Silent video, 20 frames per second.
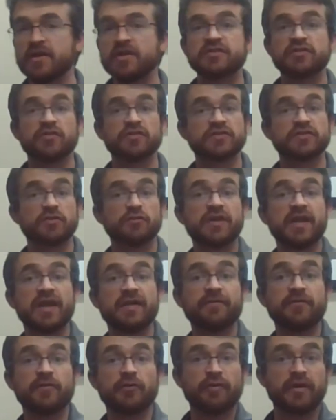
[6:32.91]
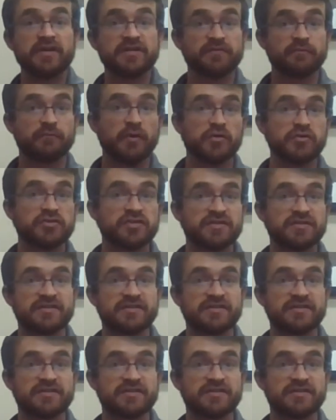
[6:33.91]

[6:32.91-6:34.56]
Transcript: So it's okay if your range of motion